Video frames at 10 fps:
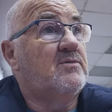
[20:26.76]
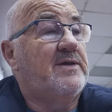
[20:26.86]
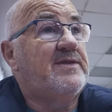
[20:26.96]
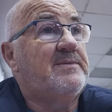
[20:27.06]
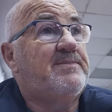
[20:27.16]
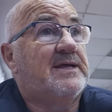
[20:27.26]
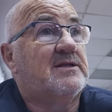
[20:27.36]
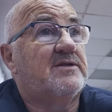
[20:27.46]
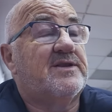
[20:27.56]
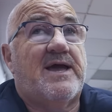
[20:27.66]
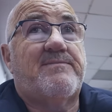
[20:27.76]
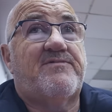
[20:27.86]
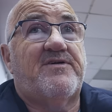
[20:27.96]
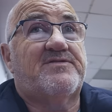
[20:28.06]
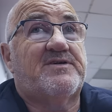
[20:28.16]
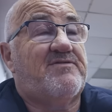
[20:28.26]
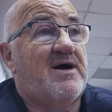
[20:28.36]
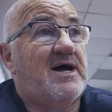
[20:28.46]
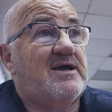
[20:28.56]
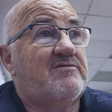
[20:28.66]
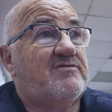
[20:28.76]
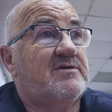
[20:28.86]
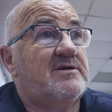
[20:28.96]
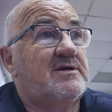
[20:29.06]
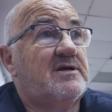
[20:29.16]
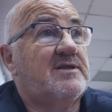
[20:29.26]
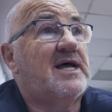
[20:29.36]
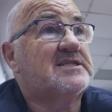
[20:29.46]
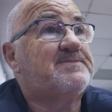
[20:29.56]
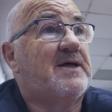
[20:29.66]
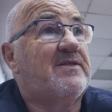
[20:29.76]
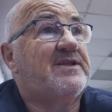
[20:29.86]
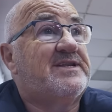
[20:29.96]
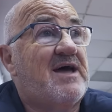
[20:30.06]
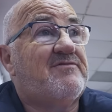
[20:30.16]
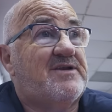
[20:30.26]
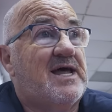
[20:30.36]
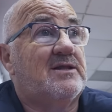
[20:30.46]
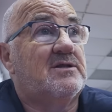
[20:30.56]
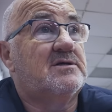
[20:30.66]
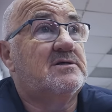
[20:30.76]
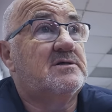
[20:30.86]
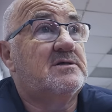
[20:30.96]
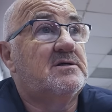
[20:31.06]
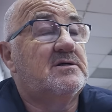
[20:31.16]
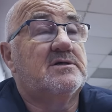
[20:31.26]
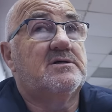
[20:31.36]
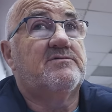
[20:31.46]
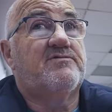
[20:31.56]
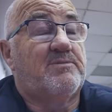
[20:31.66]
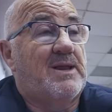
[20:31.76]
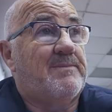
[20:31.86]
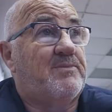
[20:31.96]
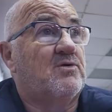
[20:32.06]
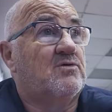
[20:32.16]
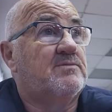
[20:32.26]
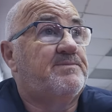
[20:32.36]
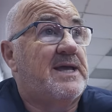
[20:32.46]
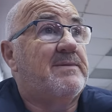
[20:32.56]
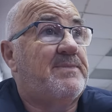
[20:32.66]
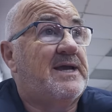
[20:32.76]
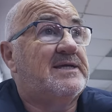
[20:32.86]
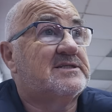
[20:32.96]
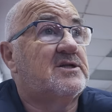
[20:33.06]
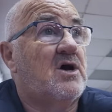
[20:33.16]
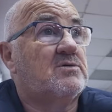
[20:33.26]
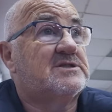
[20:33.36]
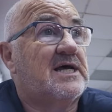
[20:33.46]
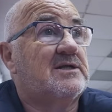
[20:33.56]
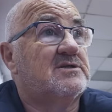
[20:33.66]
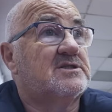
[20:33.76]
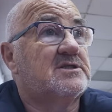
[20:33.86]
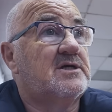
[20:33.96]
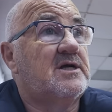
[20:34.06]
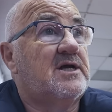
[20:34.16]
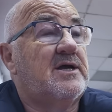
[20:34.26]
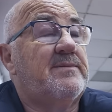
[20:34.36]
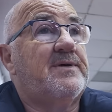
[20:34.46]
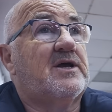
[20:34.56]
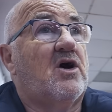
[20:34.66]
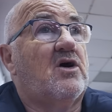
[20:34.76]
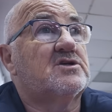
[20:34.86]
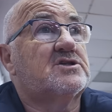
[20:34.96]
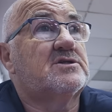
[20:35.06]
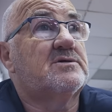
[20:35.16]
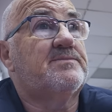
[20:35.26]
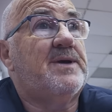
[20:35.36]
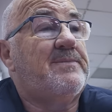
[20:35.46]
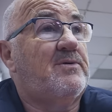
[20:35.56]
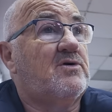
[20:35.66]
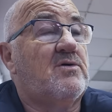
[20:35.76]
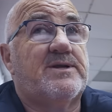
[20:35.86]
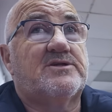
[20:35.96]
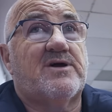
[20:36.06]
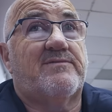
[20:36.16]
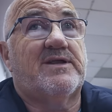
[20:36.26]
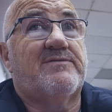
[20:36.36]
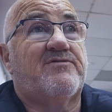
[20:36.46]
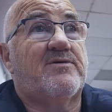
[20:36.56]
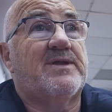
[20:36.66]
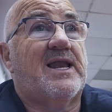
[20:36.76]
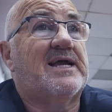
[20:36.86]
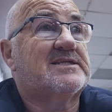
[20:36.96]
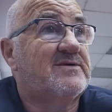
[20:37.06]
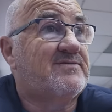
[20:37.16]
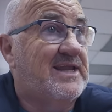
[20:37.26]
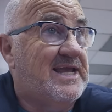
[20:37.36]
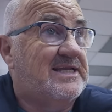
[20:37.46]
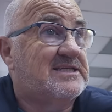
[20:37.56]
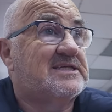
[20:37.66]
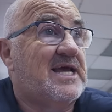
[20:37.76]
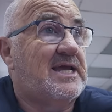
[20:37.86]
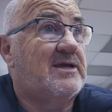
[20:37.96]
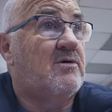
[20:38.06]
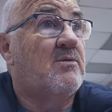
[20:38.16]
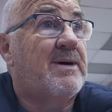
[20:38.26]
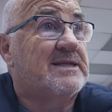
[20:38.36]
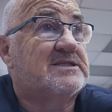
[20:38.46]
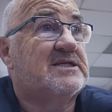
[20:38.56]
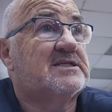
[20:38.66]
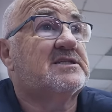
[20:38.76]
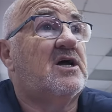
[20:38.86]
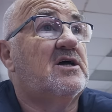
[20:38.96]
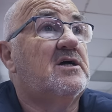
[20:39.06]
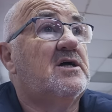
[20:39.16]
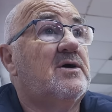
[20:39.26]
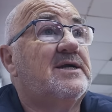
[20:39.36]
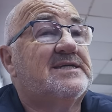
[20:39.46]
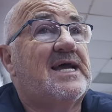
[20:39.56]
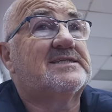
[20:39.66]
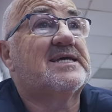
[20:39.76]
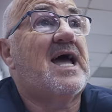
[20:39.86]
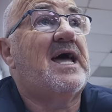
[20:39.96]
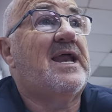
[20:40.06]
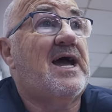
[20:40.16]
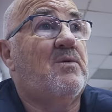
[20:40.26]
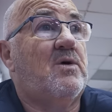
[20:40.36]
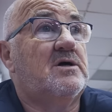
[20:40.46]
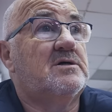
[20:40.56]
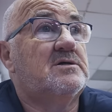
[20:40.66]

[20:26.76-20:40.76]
When they built the M55, that's spelt with death knell for Blackpool B&Bs and hotels because people coming travelling from the likes of Leeds, say, or Manchester, it takes an hour.